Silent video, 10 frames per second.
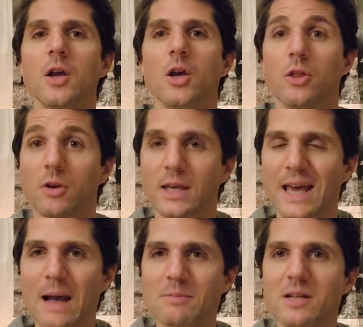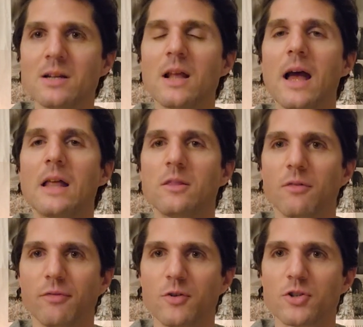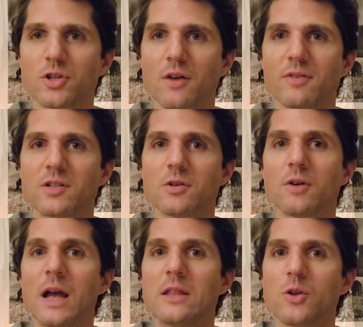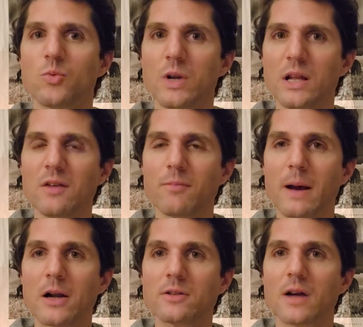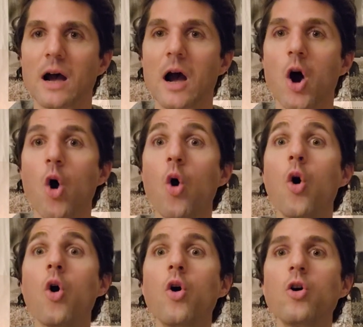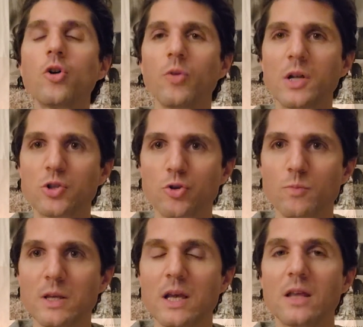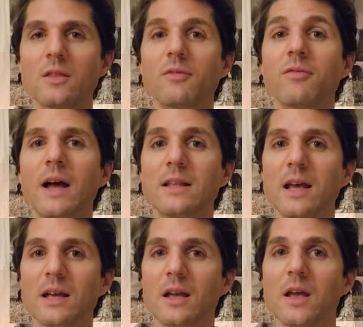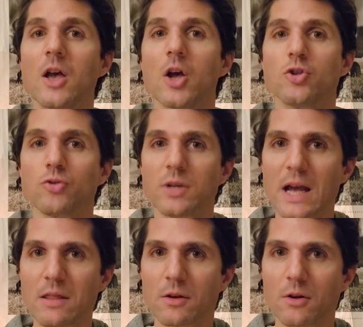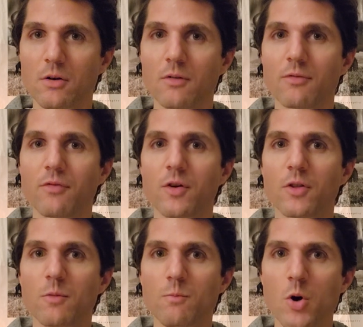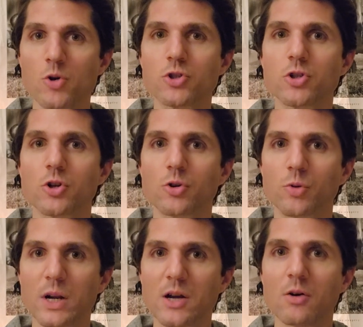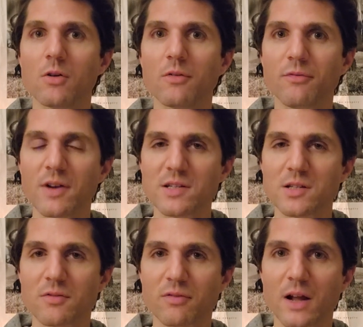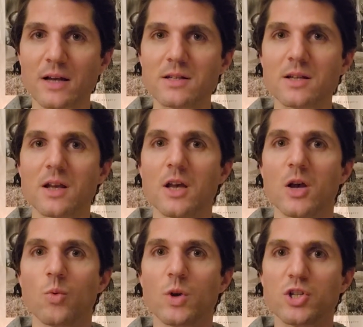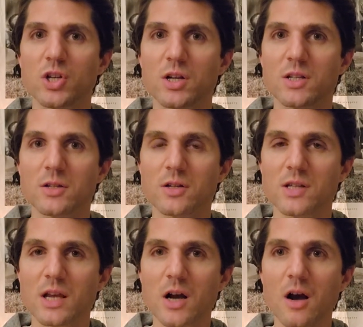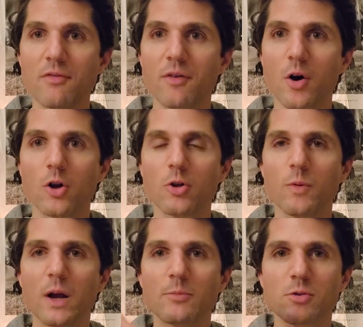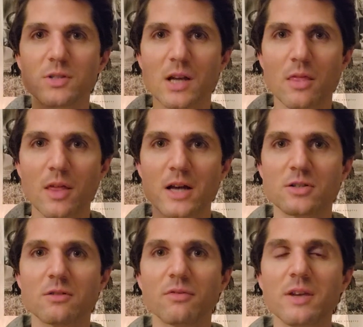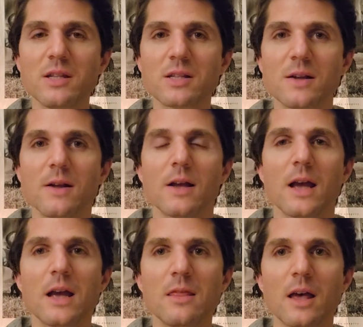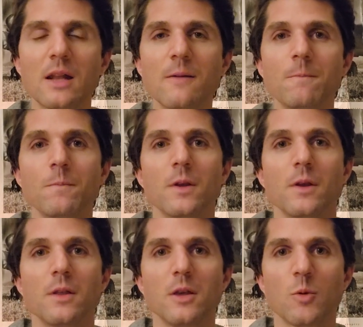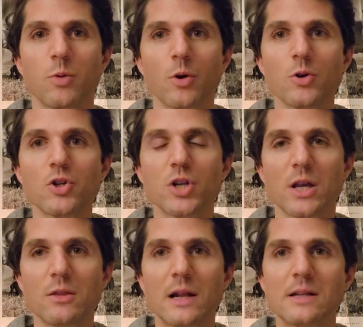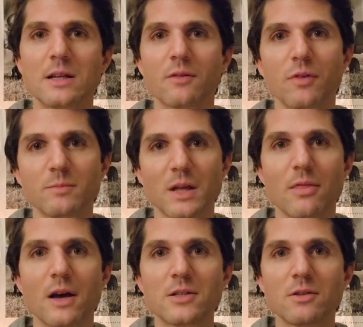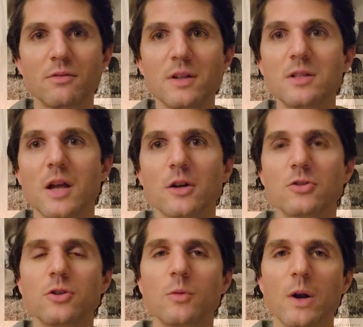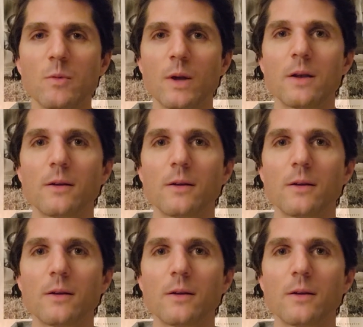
The captain and the first officer and the relief pilot are all going to be in the flight deck together for the most critical phases of flight, which is the takeoff all the way up to 10,000 feet, and then the approach and the landing from 10,000 feet down to the runway.